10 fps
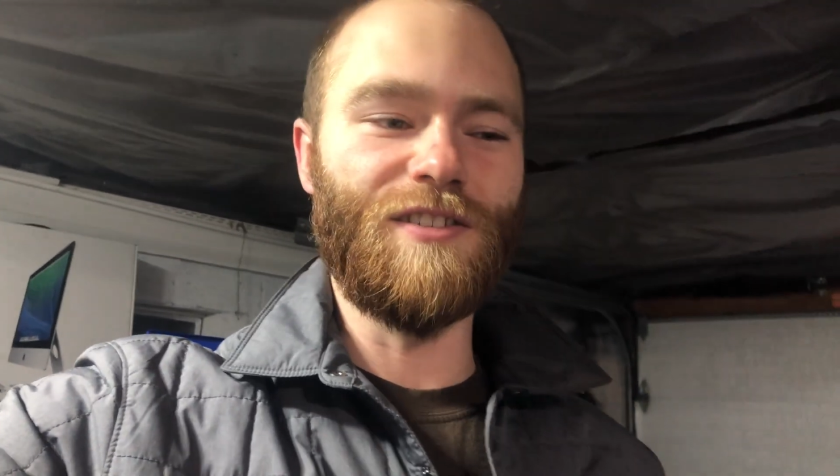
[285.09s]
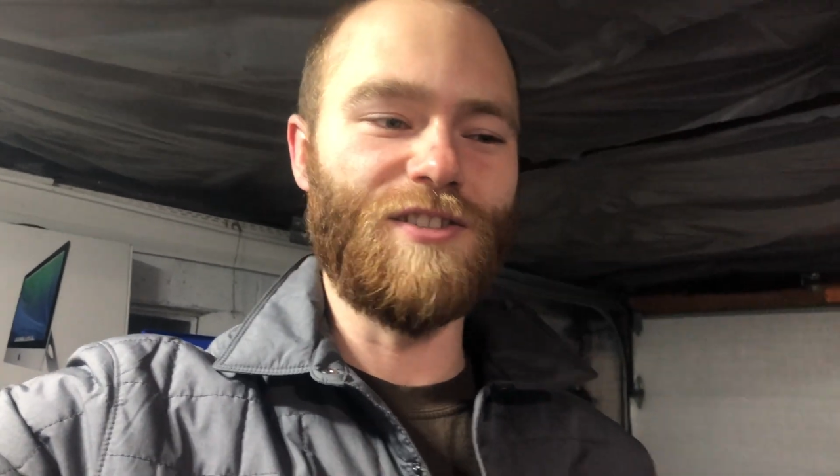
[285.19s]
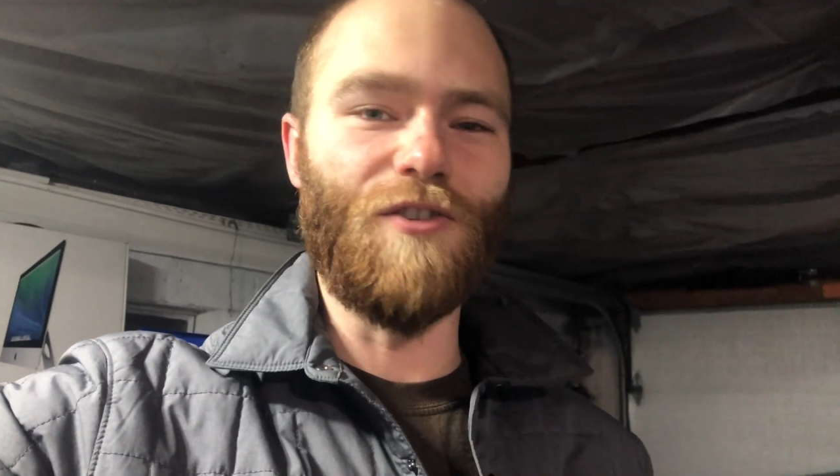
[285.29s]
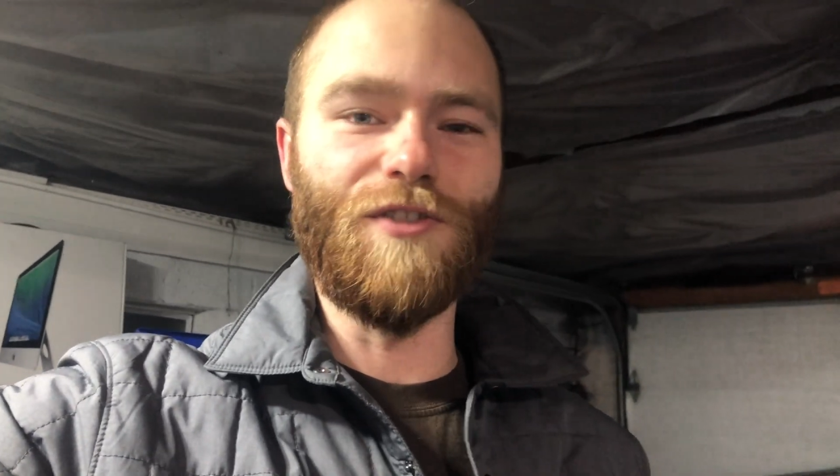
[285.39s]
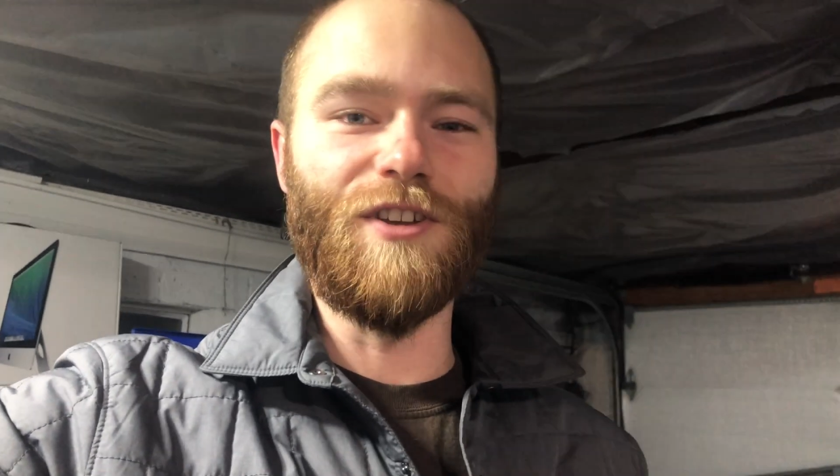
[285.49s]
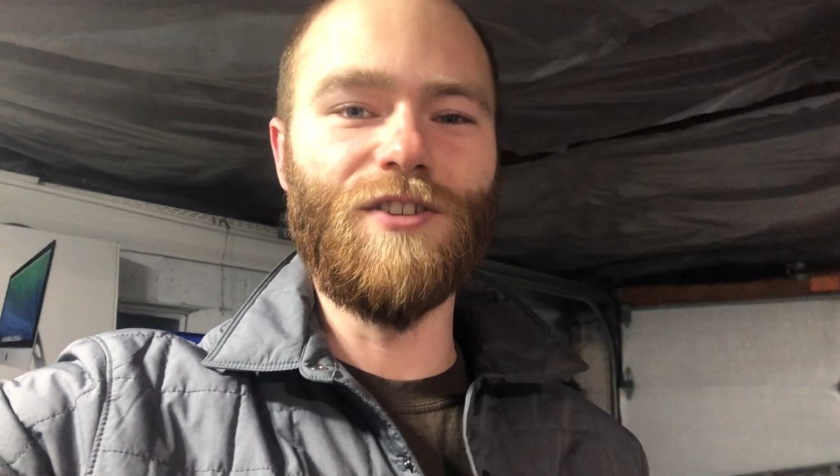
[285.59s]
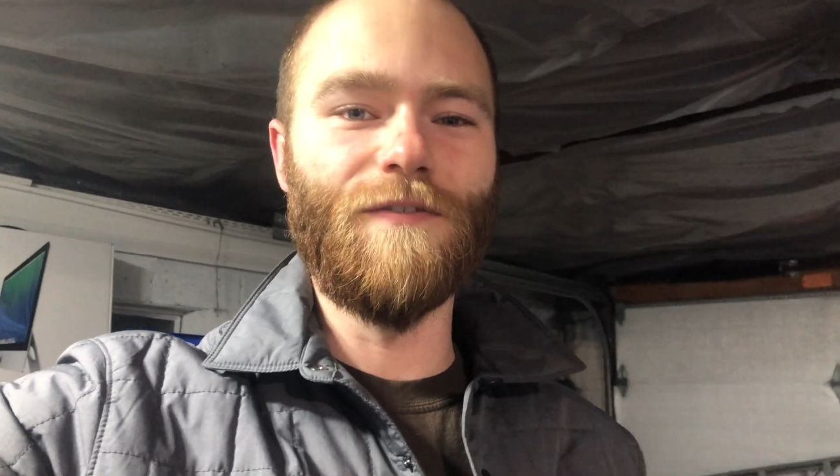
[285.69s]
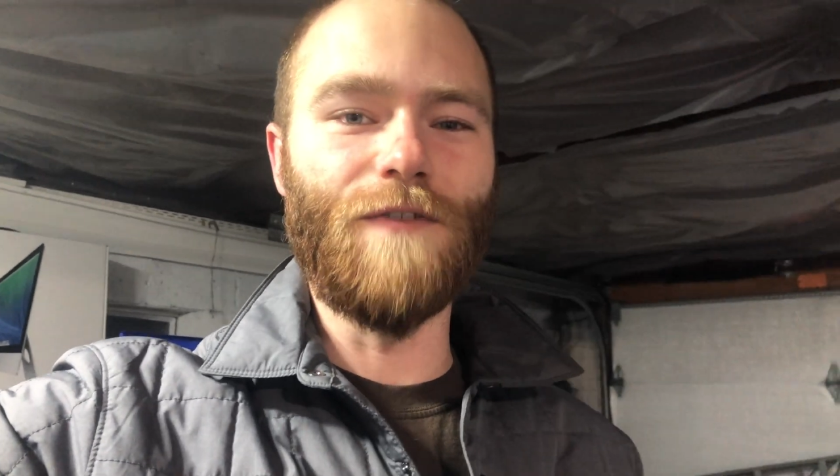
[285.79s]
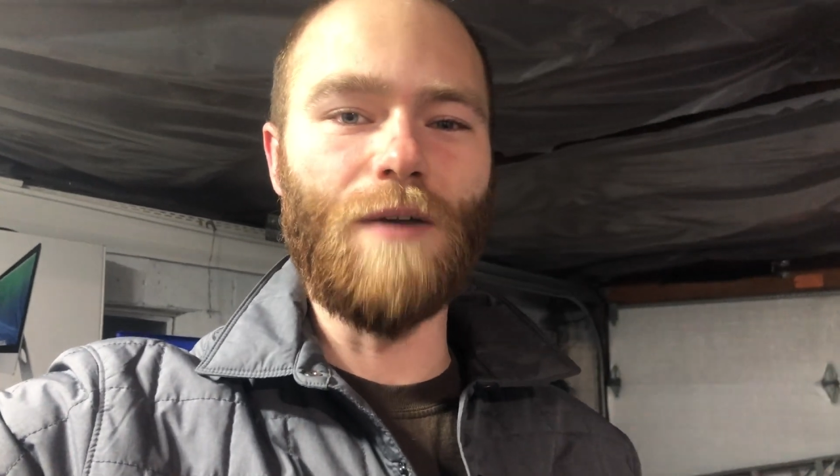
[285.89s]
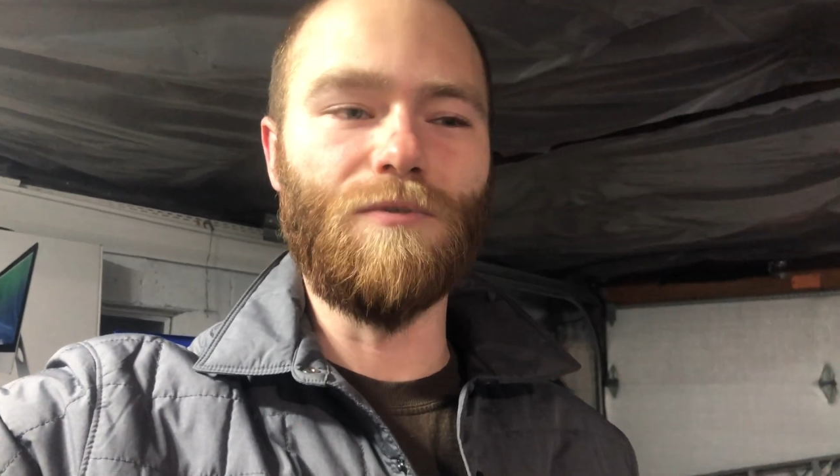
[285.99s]
it's only
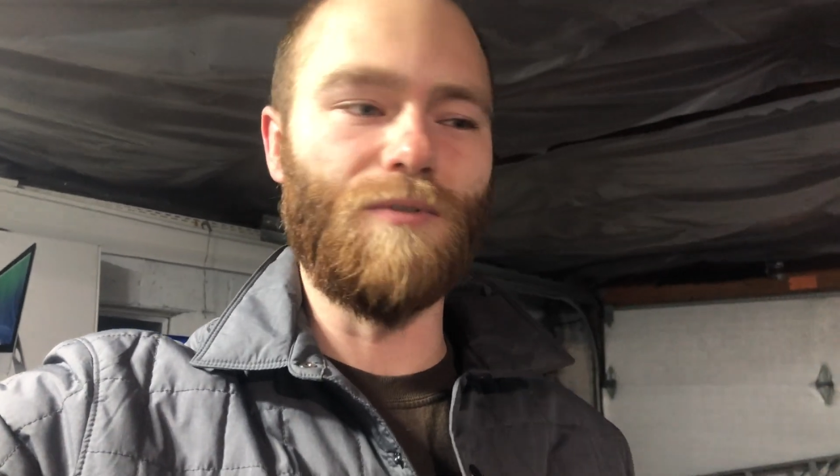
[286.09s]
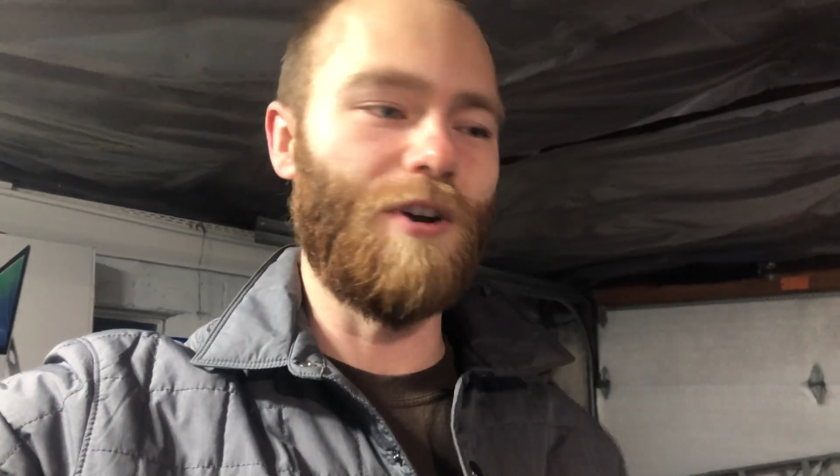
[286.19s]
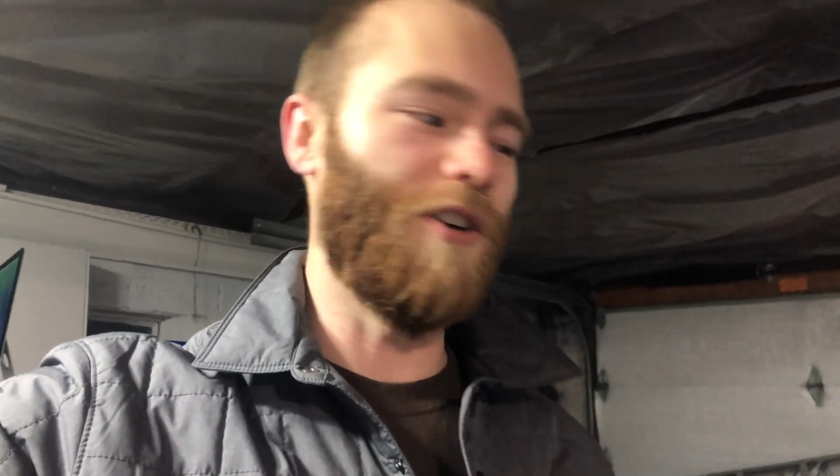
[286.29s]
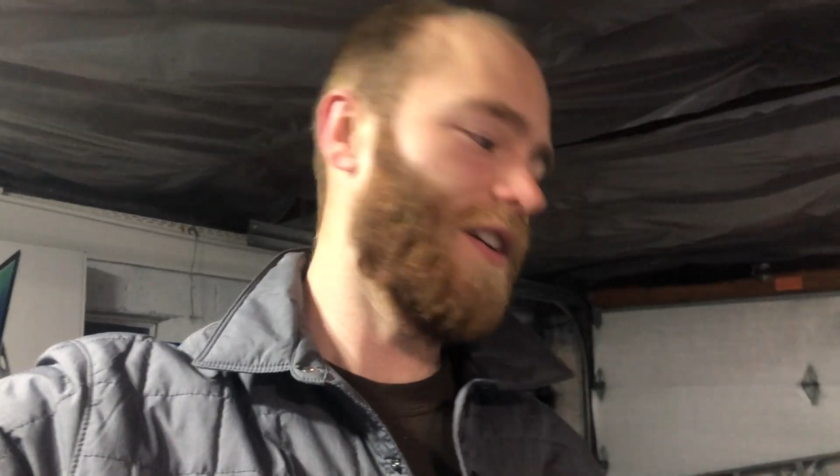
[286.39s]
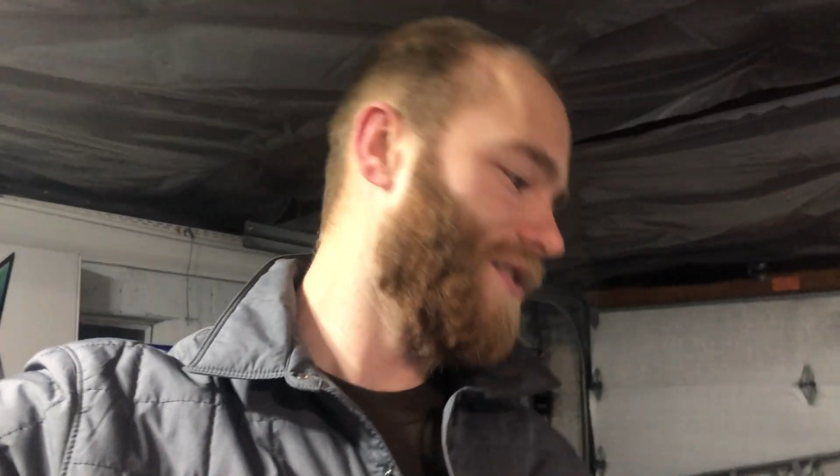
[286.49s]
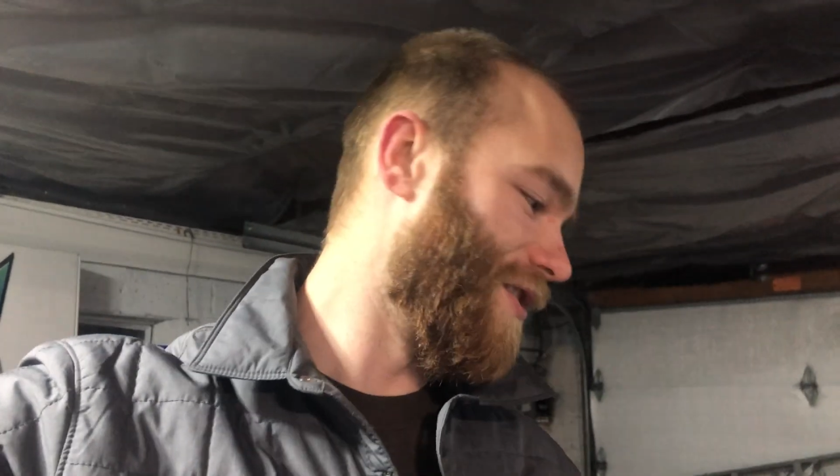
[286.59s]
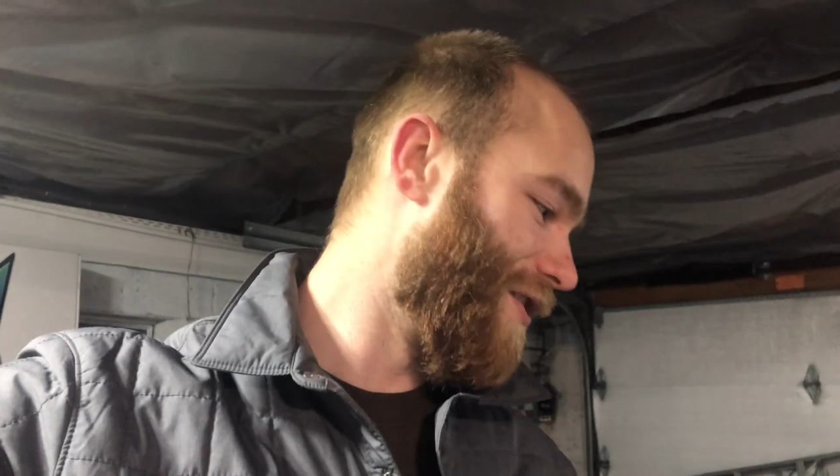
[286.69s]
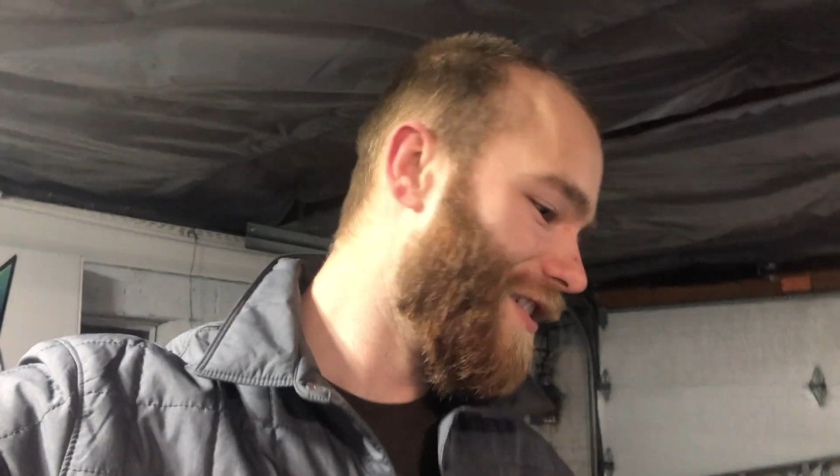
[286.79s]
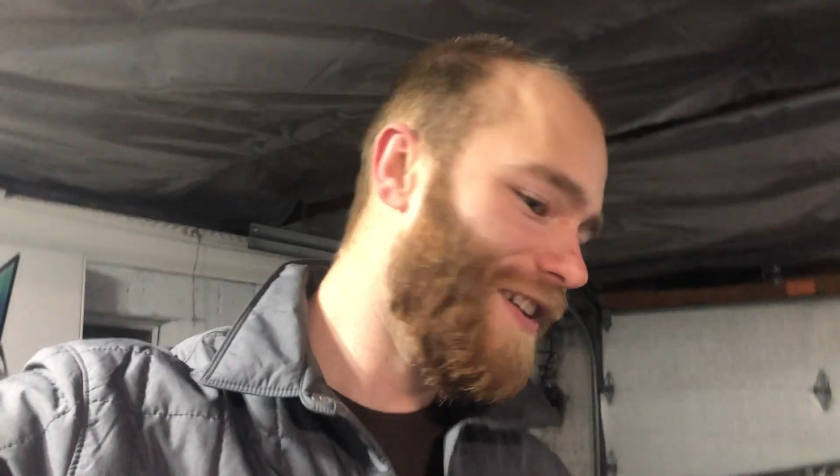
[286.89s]
February. So,